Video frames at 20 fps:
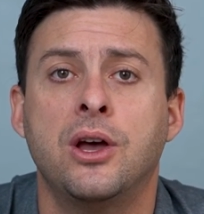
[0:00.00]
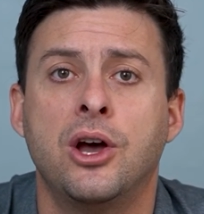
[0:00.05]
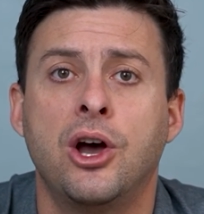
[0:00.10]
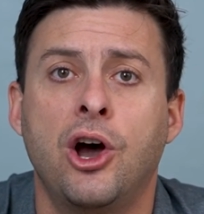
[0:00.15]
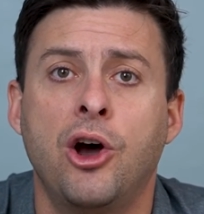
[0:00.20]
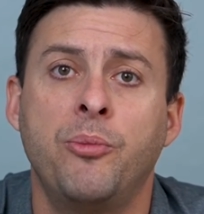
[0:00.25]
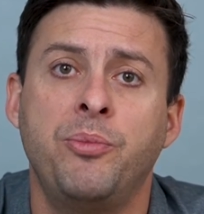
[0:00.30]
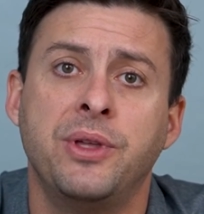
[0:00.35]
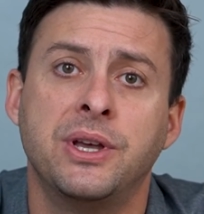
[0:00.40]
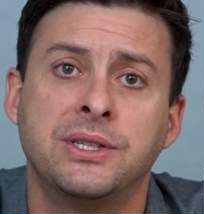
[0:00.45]

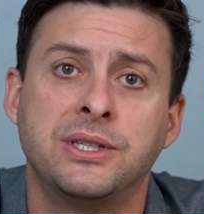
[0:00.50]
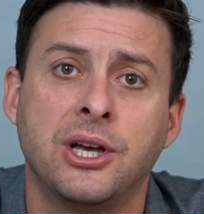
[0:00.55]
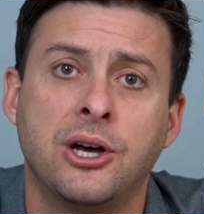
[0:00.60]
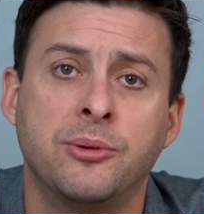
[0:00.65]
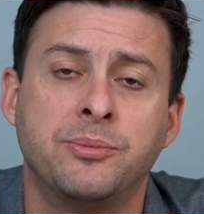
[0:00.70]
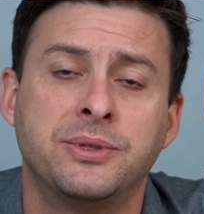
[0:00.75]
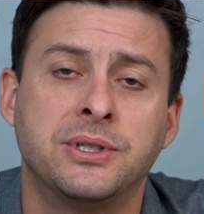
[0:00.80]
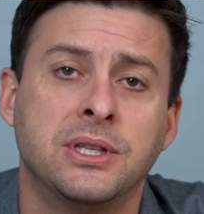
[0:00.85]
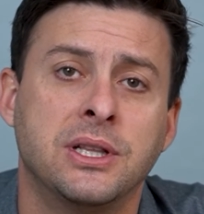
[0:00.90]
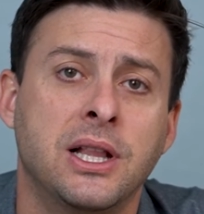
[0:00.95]
Hope this
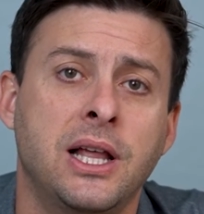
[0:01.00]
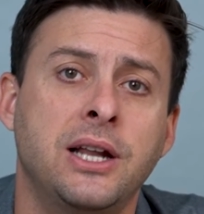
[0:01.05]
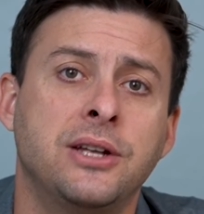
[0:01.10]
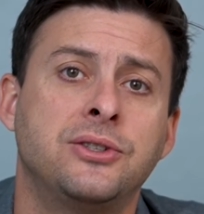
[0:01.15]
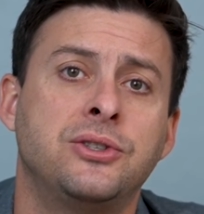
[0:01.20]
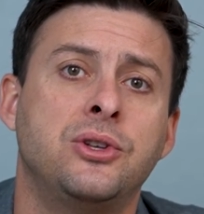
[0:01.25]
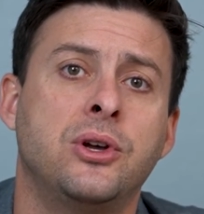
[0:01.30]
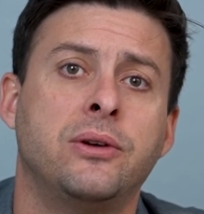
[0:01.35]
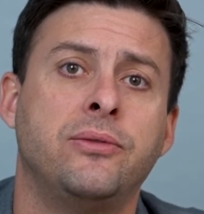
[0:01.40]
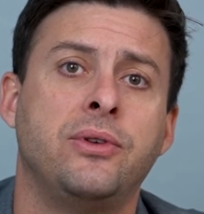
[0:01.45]
helps. Let
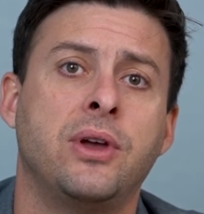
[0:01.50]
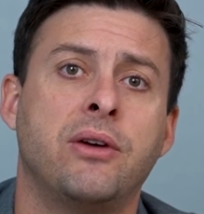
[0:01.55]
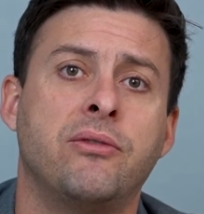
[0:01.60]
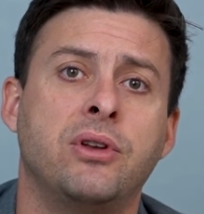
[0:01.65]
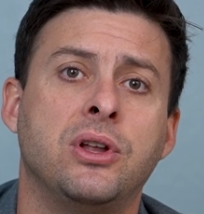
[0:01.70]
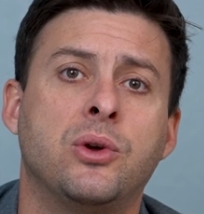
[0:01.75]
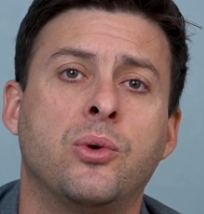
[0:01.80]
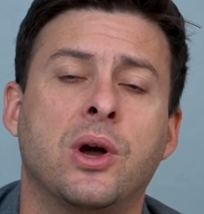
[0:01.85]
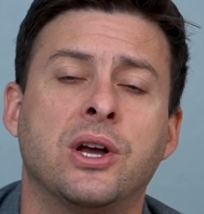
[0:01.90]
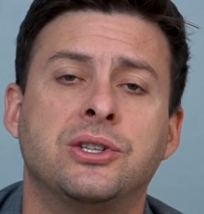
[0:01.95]
us know if you have
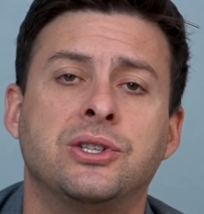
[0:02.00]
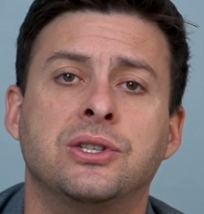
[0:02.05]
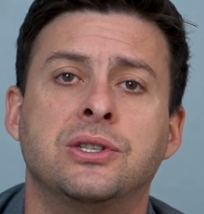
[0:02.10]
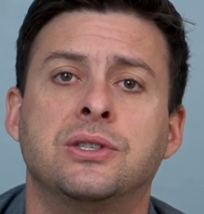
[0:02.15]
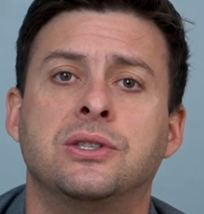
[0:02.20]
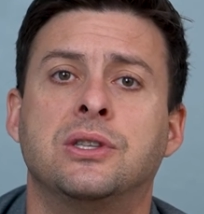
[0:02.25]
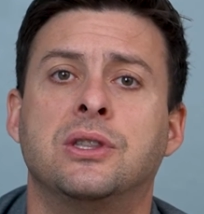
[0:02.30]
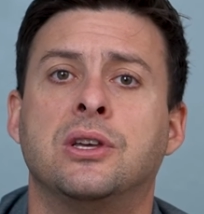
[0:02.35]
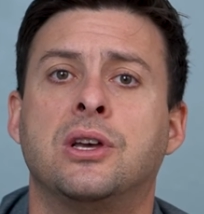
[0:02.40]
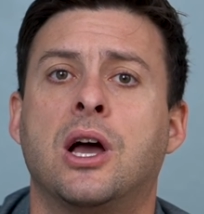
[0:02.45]
any
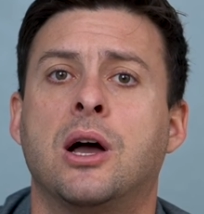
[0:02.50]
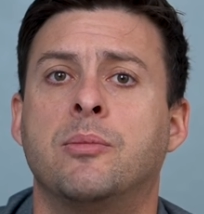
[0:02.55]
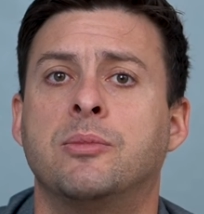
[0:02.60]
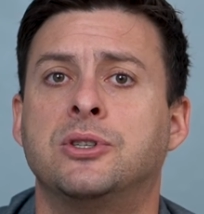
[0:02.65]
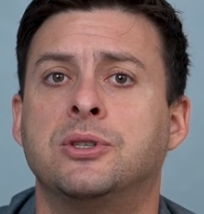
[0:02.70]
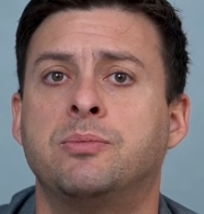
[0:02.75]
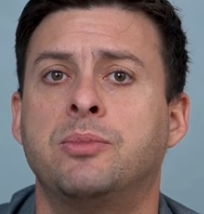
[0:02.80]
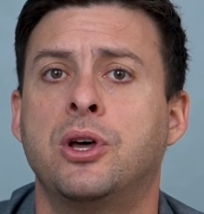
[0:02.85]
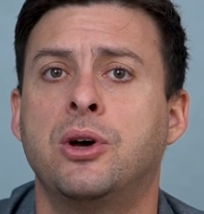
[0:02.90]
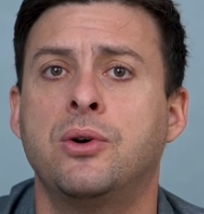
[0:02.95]
questions in the
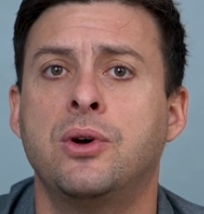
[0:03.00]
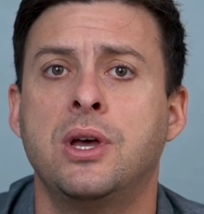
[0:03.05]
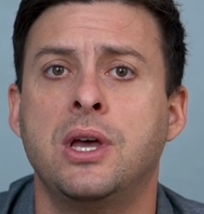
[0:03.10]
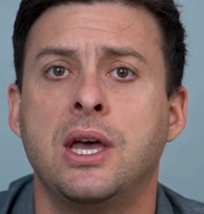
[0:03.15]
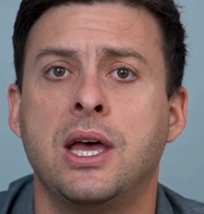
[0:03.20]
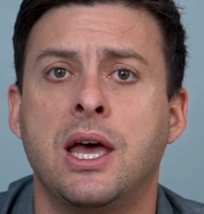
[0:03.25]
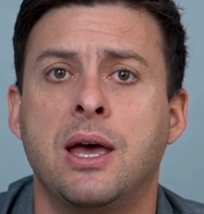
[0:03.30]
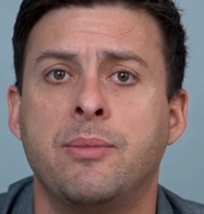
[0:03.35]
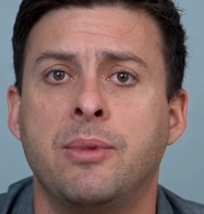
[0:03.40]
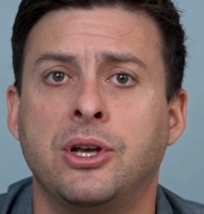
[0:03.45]
comments below
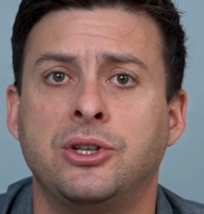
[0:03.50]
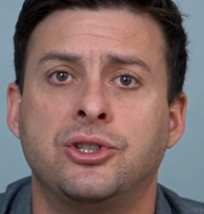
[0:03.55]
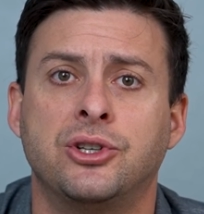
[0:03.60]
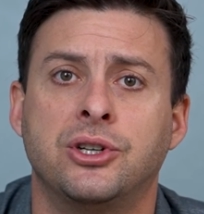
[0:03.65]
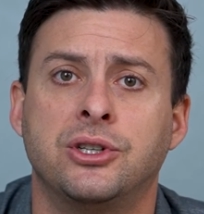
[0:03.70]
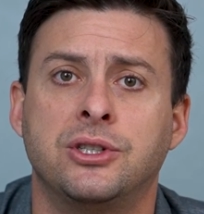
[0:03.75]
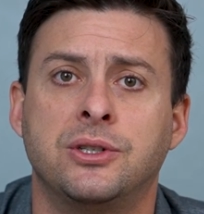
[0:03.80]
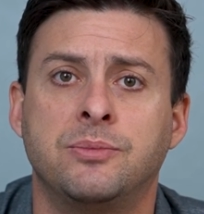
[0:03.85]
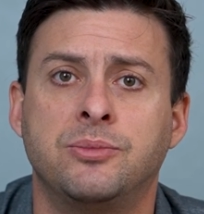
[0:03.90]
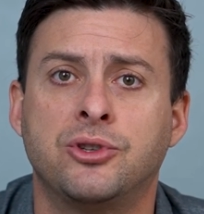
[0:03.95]
and make sure
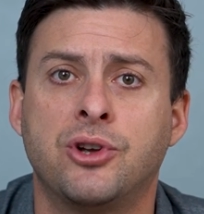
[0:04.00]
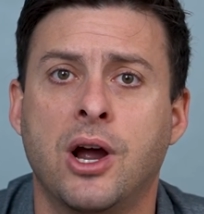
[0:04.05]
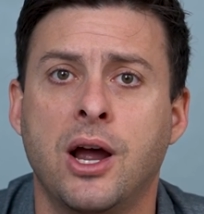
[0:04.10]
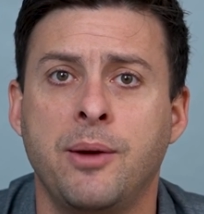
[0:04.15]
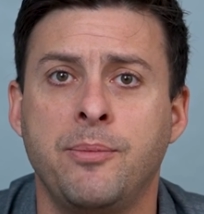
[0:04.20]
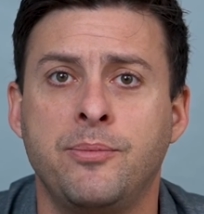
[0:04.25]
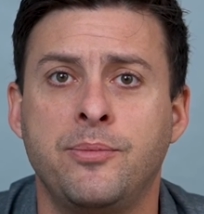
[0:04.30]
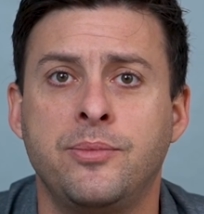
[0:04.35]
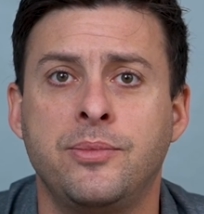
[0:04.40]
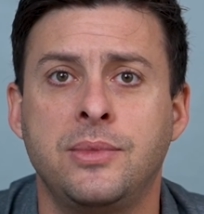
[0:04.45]
to
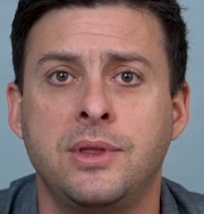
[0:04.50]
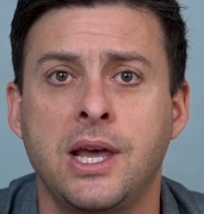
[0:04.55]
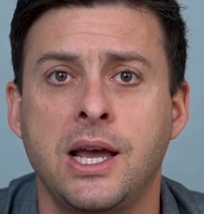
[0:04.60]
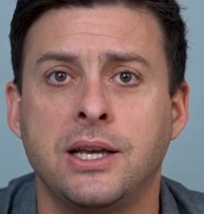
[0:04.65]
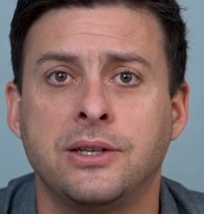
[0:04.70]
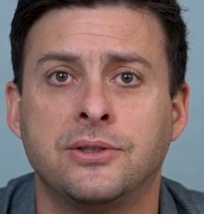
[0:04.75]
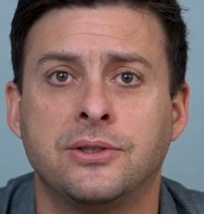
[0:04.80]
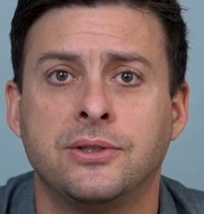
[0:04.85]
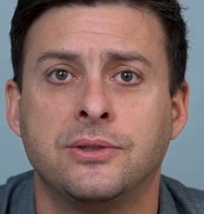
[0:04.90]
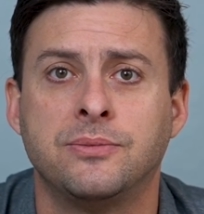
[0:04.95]
subscribe.
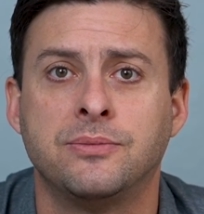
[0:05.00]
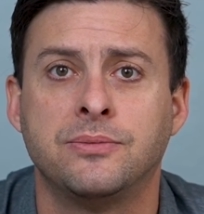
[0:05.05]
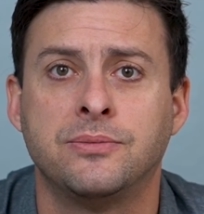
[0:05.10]
Thanks.